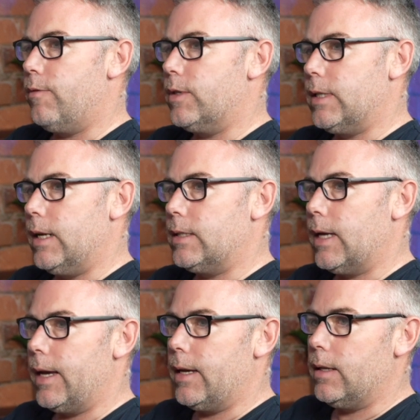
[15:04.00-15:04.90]
in
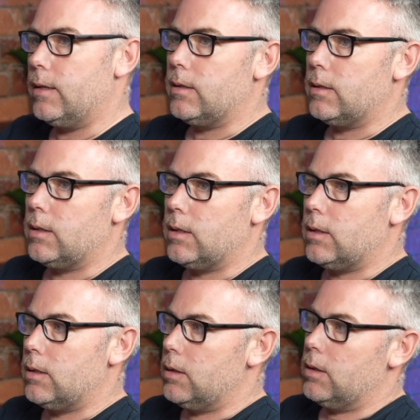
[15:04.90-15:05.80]
facilitating
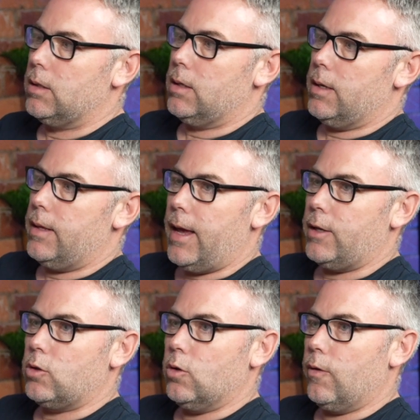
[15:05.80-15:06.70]
their
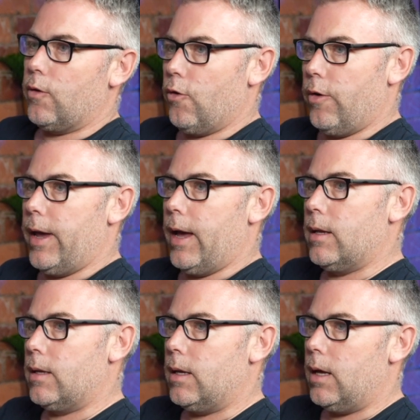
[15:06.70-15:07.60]
sort of career
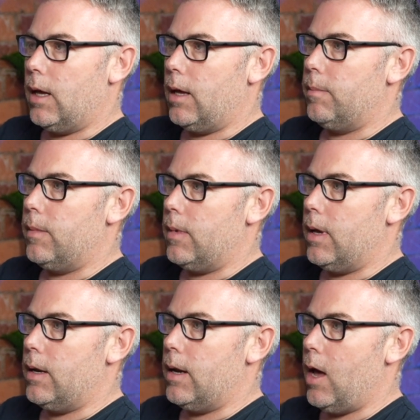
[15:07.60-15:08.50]

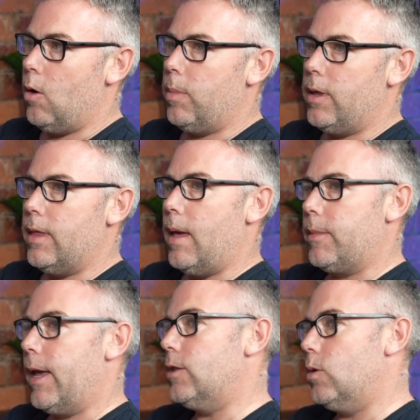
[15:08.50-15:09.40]
and helping them
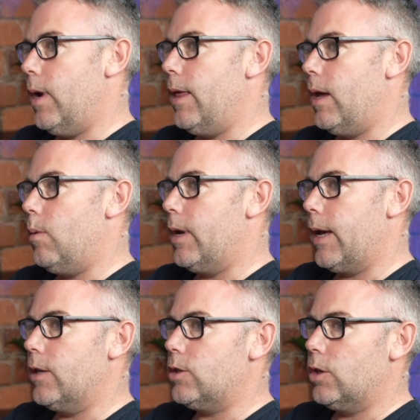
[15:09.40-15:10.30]
get to where they want to
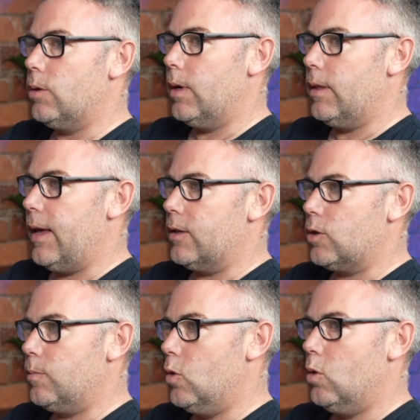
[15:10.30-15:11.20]
get to at that
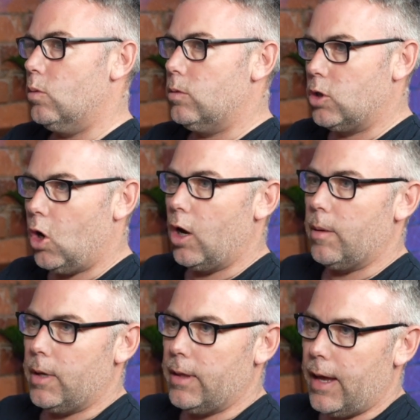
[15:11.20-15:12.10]
small
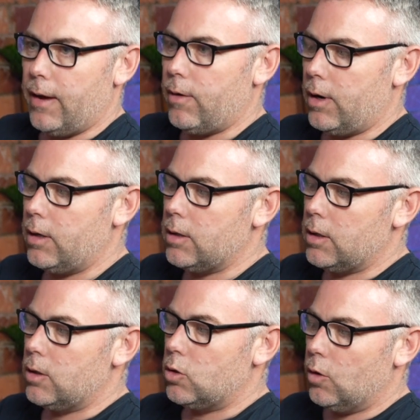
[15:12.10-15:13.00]
time in their
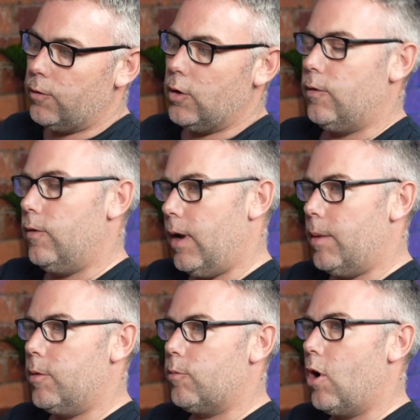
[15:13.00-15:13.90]
sort of youth development